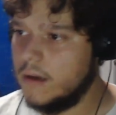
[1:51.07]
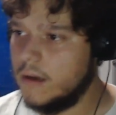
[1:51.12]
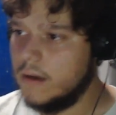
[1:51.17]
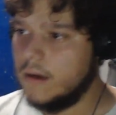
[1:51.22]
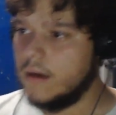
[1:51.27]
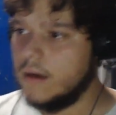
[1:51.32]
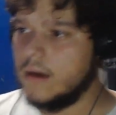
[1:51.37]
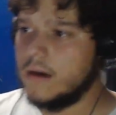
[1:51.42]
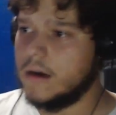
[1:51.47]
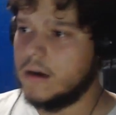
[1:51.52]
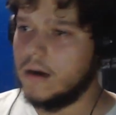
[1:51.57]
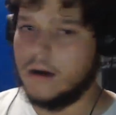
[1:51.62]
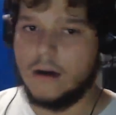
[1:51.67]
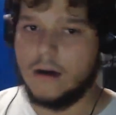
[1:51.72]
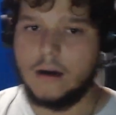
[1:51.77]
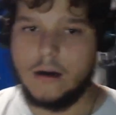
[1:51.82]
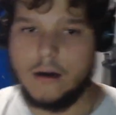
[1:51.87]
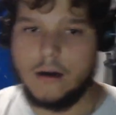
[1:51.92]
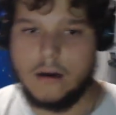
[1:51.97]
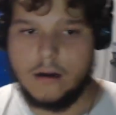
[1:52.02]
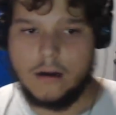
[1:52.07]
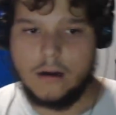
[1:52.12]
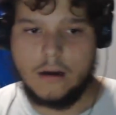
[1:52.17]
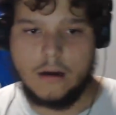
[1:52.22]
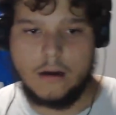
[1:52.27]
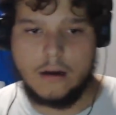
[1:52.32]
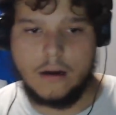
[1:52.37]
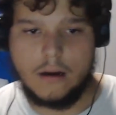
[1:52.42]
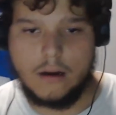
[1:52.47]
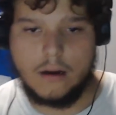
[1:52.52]

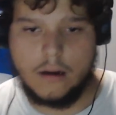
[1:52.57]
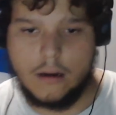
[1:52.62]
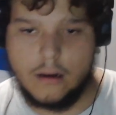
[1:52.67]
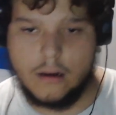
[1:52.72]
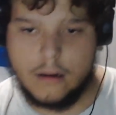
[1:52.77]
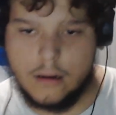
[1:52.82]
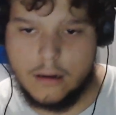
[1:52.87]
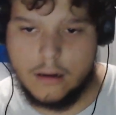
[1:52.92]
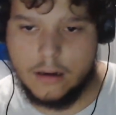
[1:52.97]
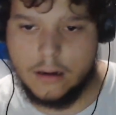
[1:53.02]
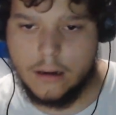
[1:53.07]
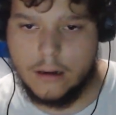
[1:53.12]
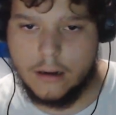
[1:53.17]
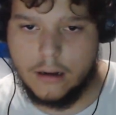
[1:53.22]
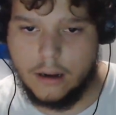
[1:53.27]
(silence)